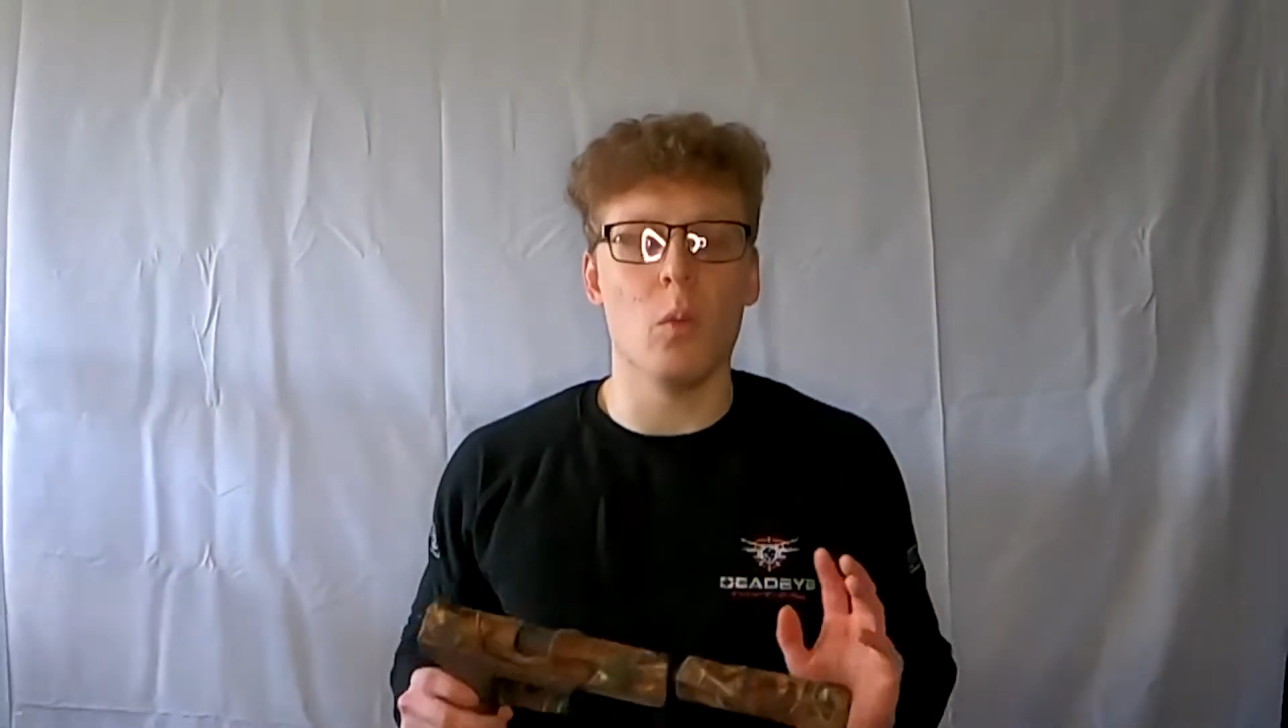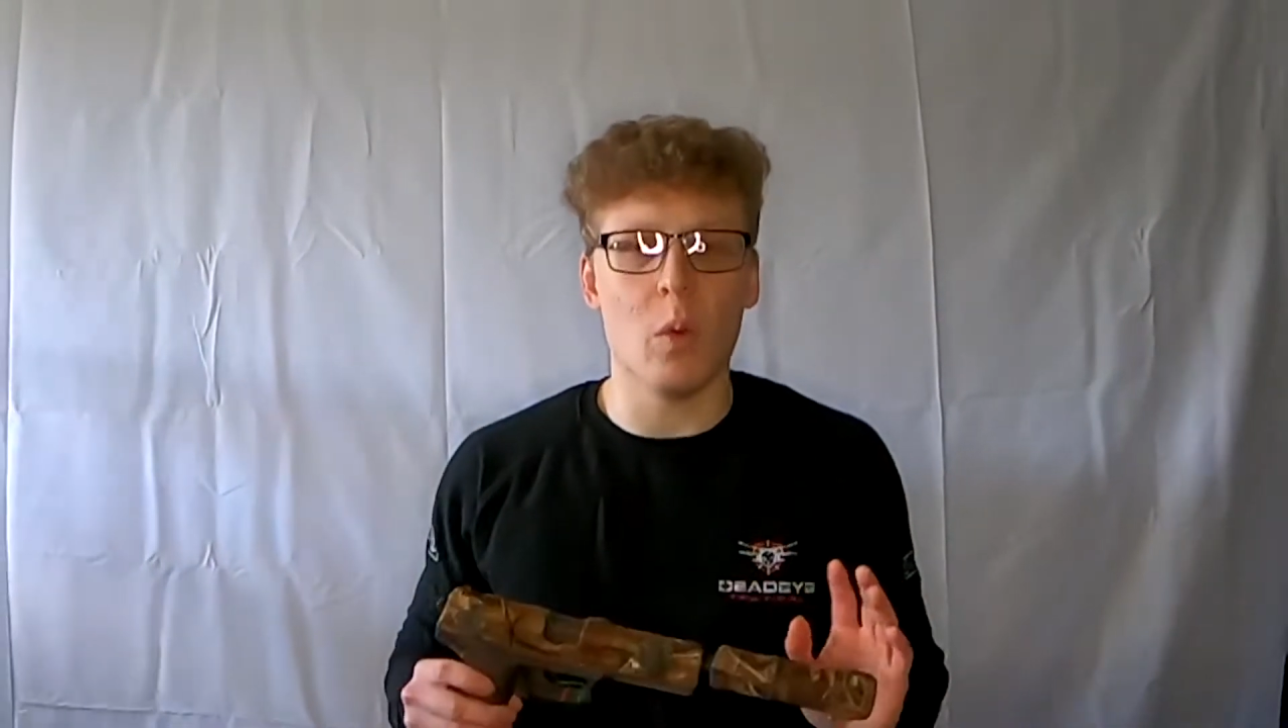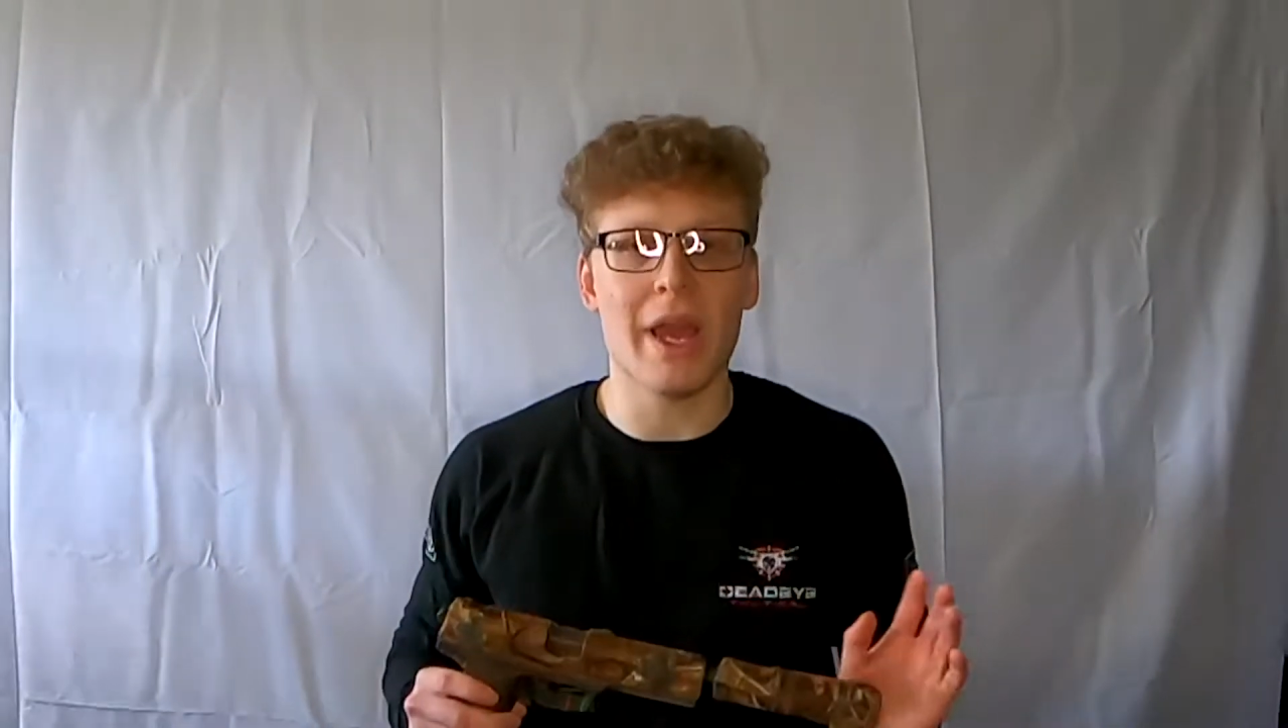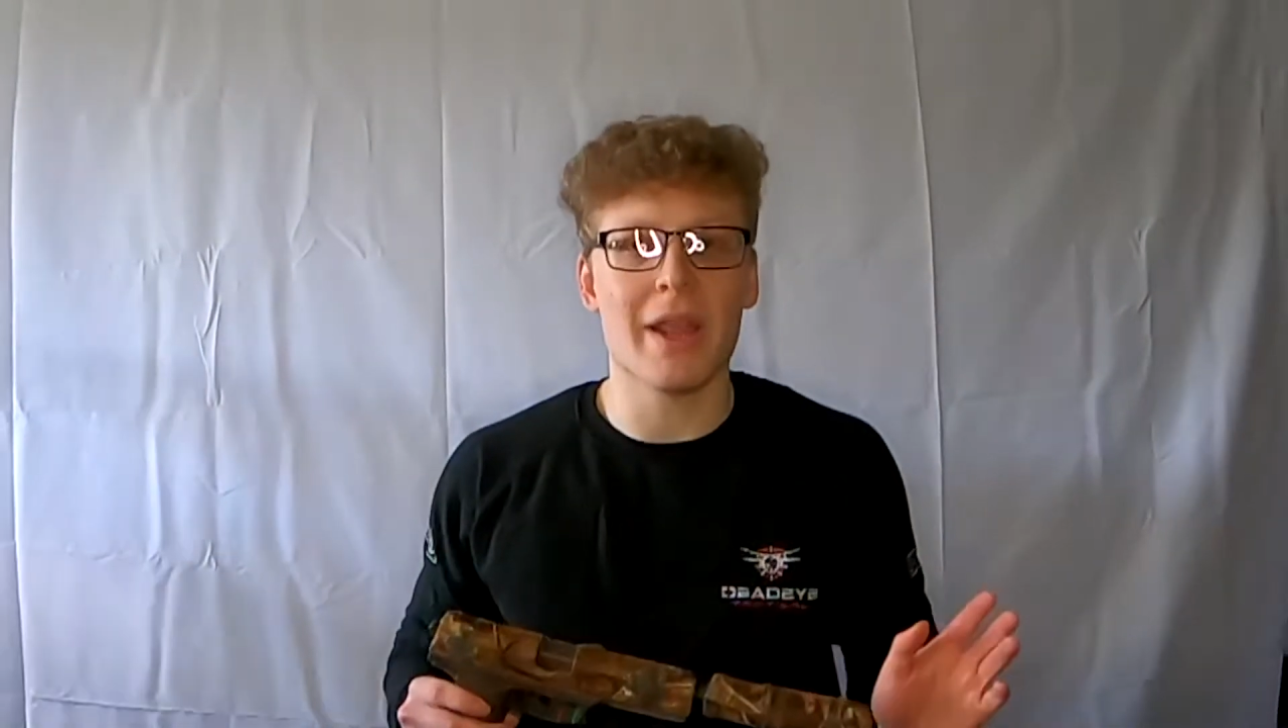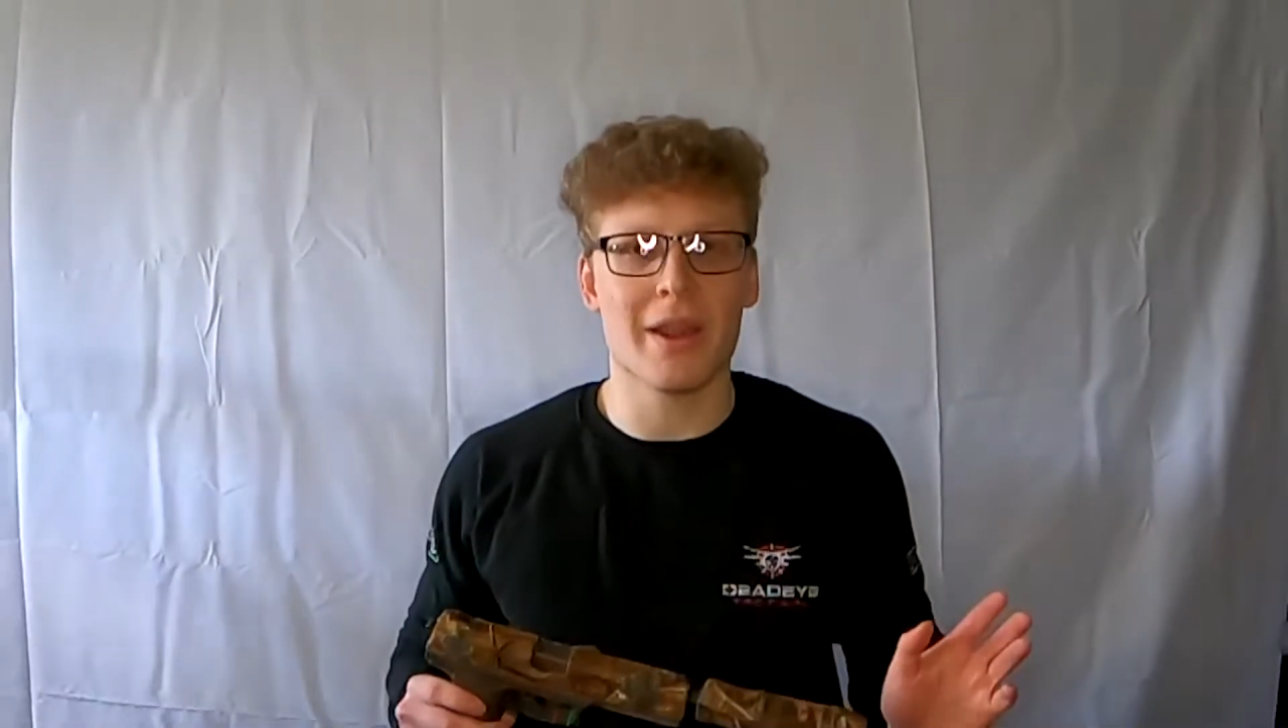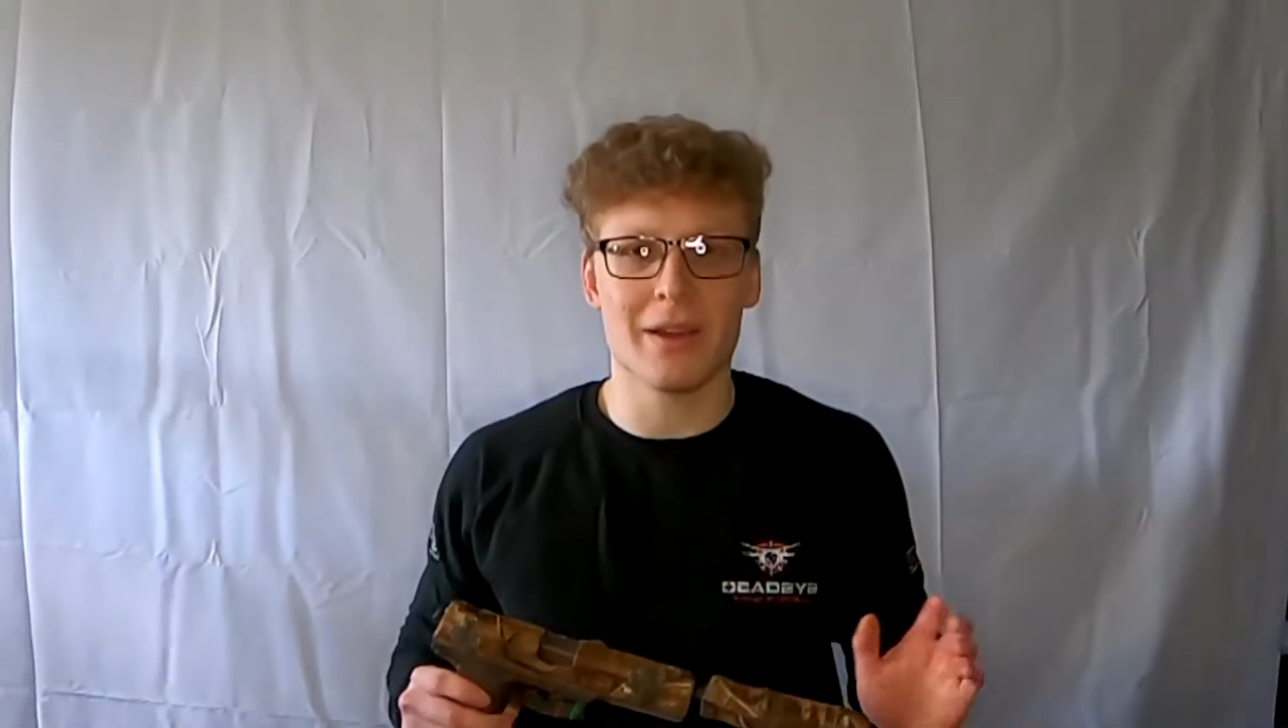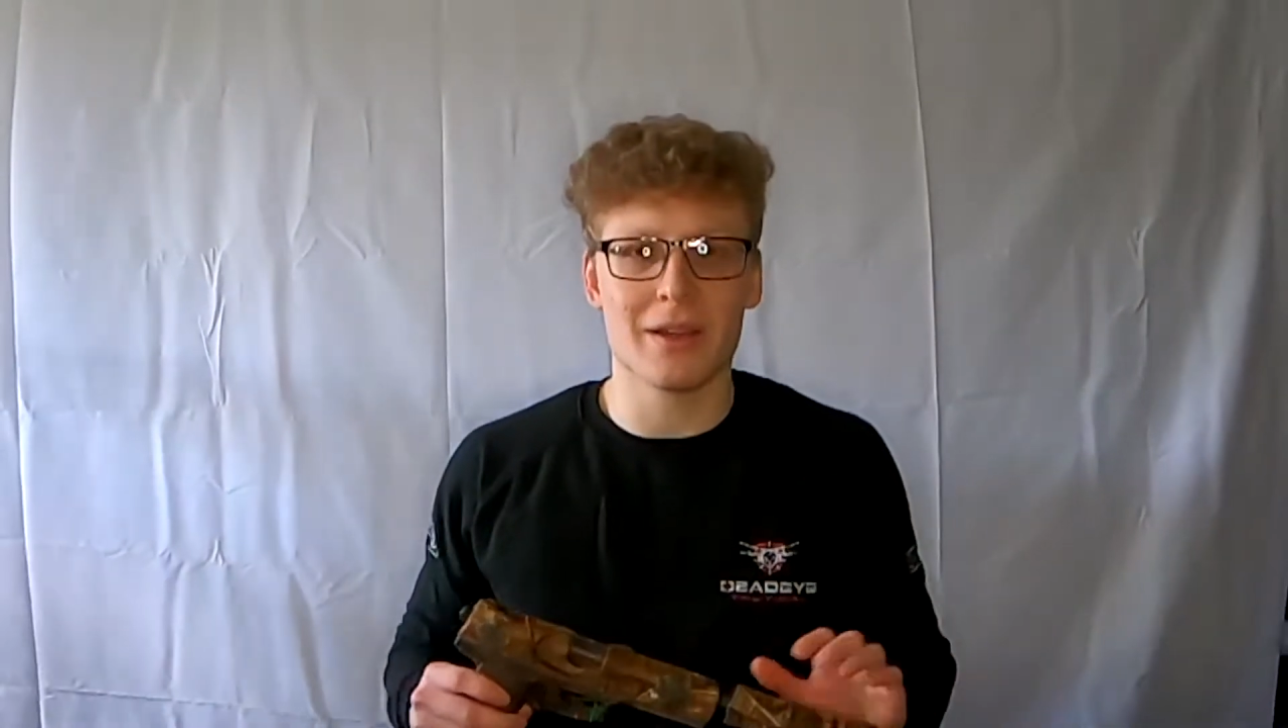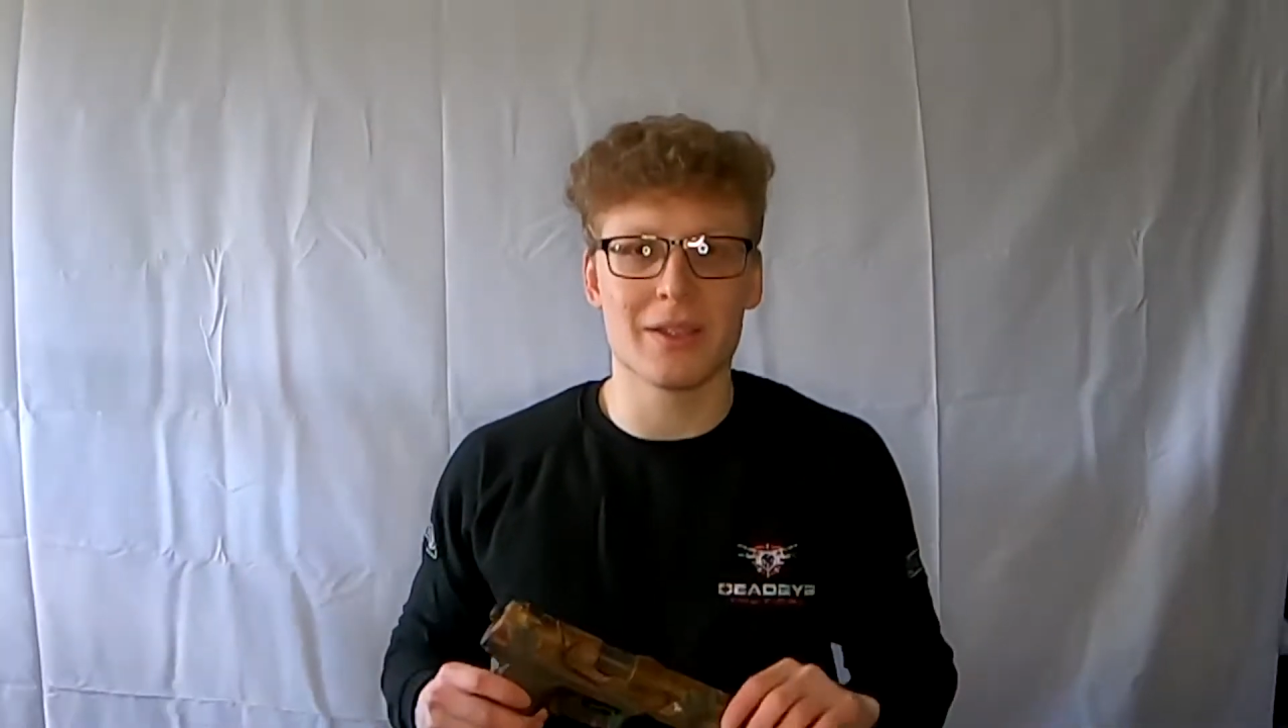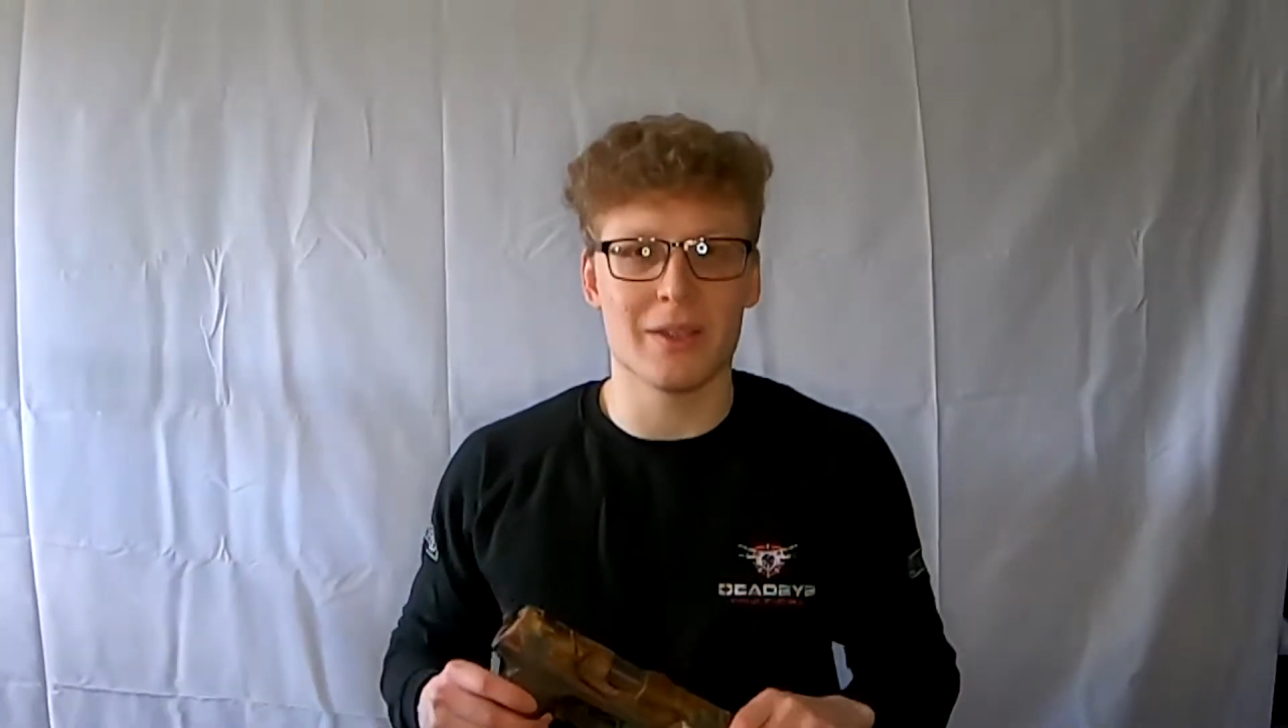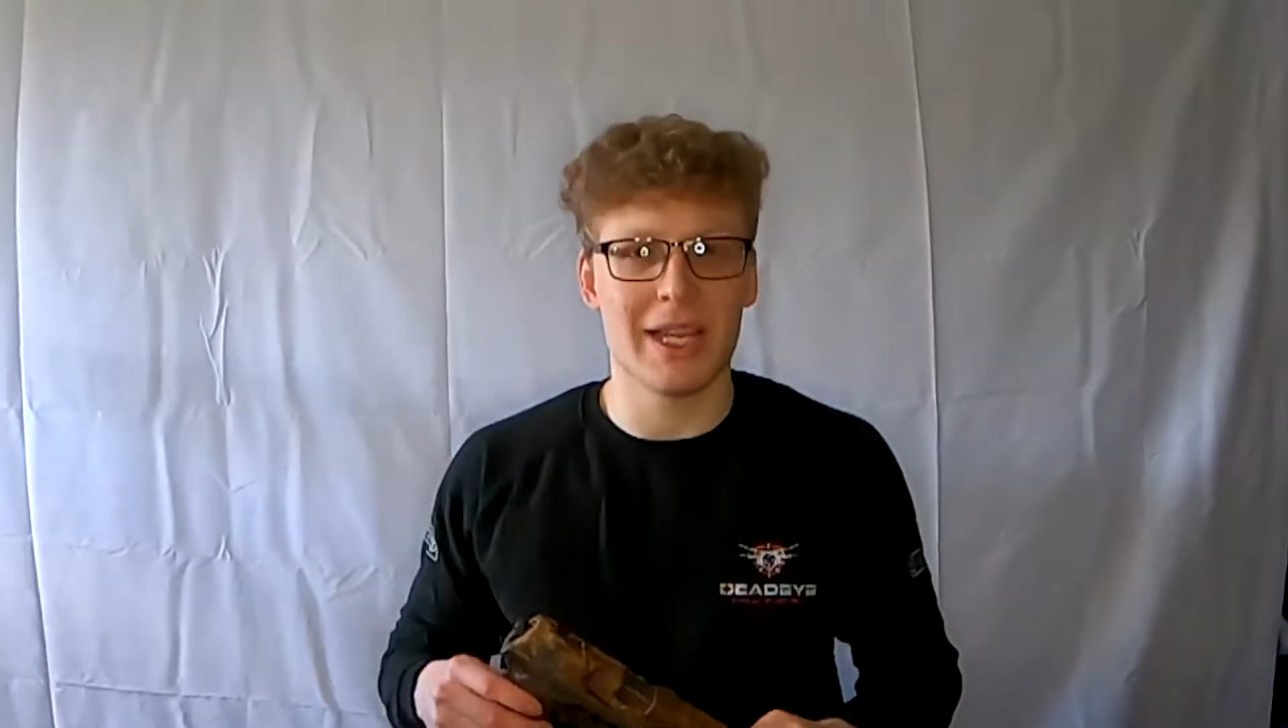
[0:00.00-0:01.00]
where they're